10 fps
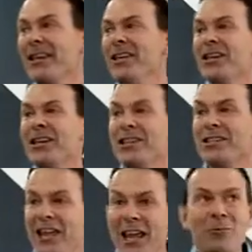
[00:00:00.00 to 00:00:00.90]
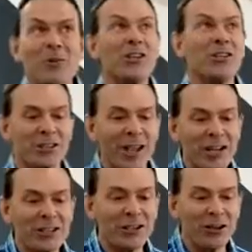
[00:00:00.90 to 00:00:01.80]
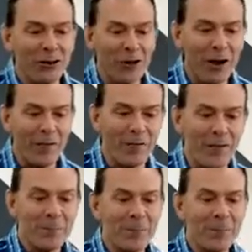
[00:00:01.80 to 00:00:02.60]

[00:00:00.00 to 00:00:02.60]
You're content with your station in life.